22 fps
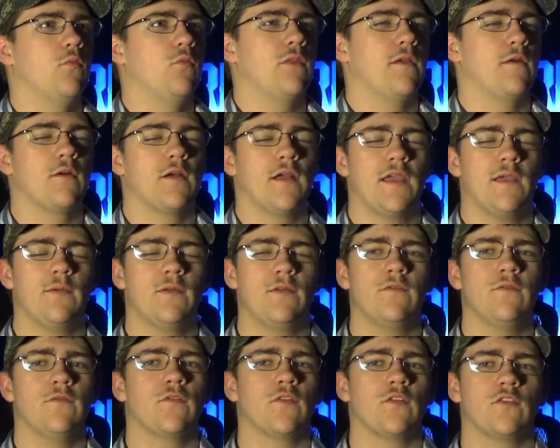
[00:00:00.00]
they were
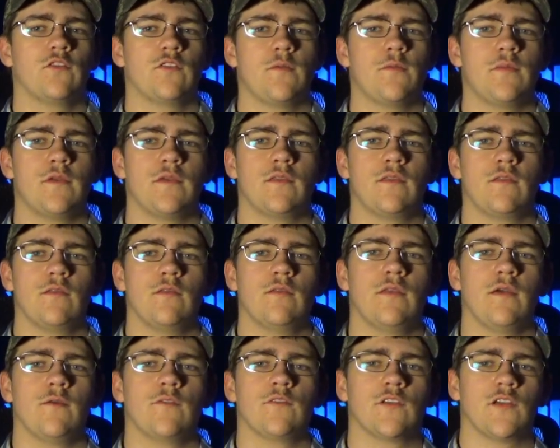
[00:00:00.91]
aiming for something
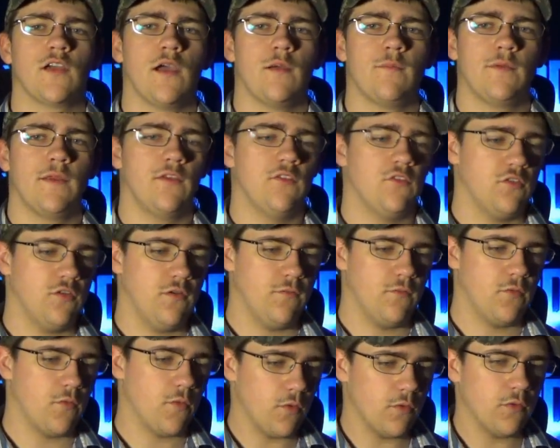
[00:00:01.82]
that was a combination
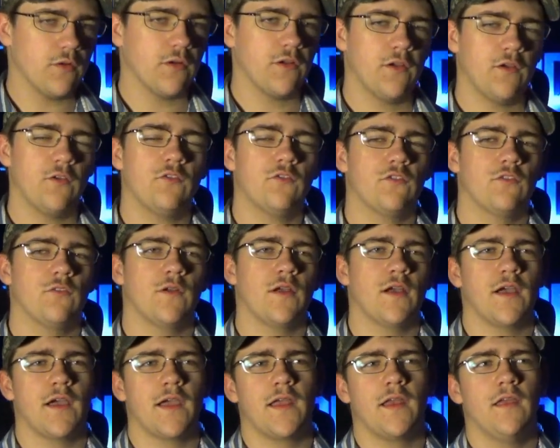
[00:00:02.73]
of a roller coaster
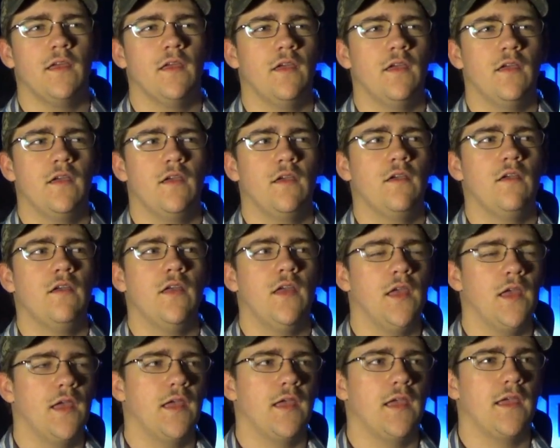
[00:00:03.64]
ride,
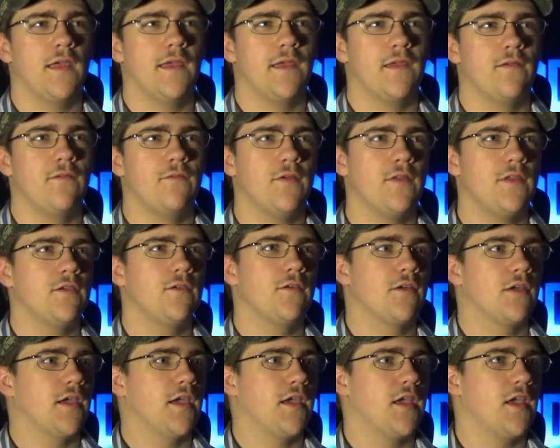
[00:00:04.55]
a
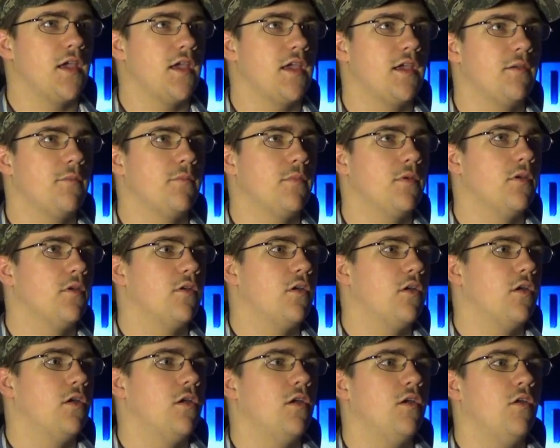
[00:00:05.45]
video game,
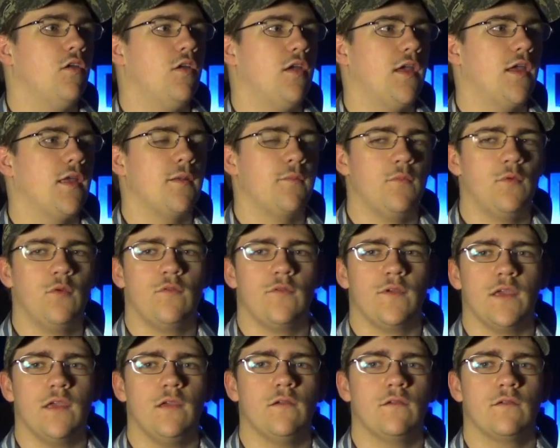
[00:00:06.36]
and
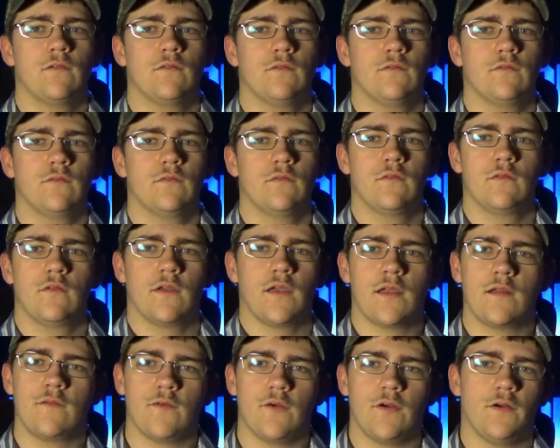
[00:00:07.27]
movie,
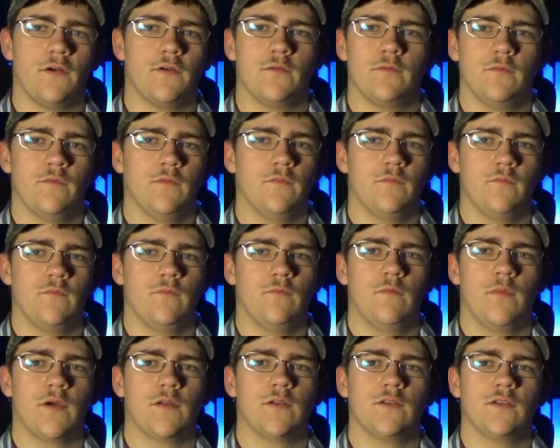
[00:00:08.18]
kind of all
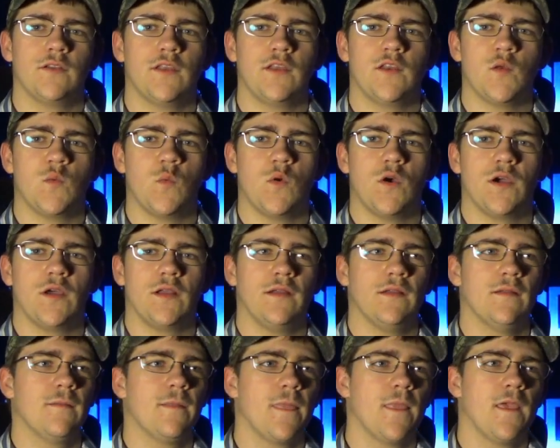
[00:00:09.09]
bundled into
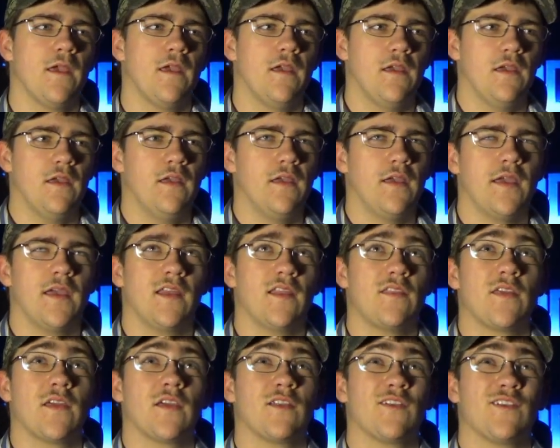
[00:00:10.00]
one. And I
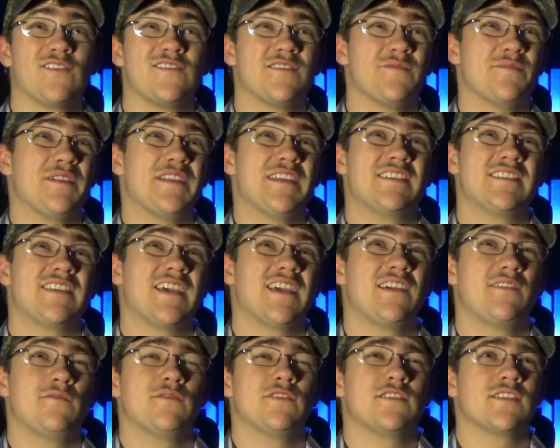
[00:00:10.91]
think I heard somebody
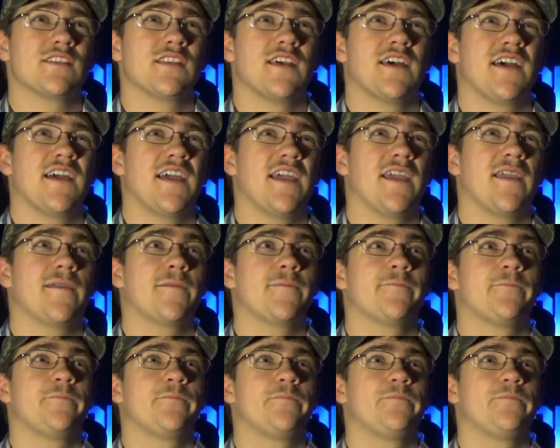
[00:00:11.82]
say it was like